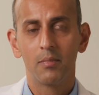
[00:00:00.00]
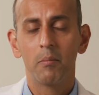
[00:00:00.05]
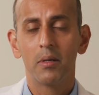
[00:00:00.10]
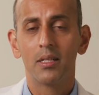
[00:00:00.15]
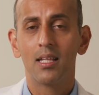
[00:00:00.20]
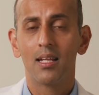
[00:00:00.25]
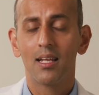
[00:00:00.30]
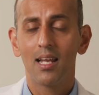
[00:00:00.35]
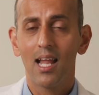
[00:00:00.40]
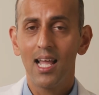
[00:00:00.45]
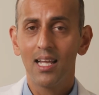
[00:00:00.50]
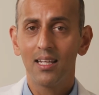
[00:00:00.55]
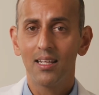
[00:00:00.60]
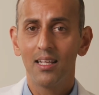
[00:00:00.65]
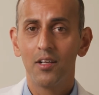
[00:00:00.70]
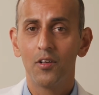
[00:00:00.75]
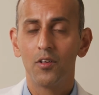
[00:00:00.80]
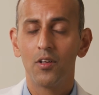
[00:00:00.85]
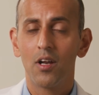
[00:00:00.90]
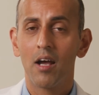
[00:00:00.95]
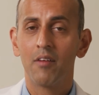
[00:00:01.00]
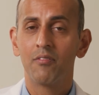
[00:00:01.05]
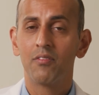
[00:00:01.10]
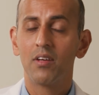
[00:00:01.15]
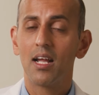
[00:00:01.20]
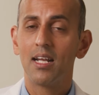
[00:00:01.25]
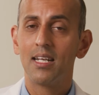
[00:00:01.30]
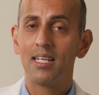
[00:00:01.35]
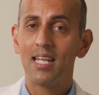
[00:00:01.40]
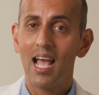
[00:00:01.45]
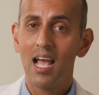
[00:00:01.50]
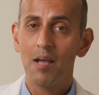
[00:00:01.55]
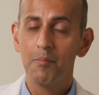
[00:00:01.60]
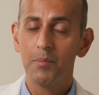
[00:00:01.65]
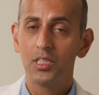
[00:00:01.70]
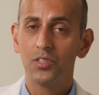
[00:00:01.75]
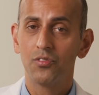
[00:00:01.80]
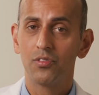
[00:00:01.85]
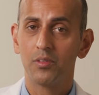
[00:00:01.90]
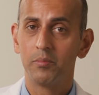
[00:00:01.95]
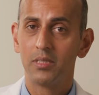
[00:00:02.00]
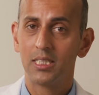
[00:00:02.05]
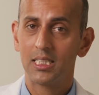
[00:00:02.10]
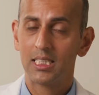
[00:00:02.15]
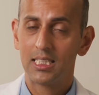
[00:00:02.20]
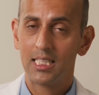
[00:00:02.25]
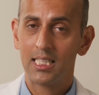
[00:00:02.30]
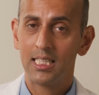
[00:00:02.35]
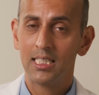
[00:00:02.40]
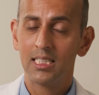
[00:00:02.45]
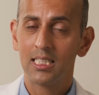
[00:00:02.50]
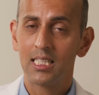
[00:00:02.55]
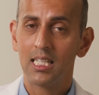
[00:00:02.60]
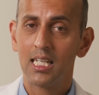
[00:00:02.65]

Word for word: but the likelihood of damage from disease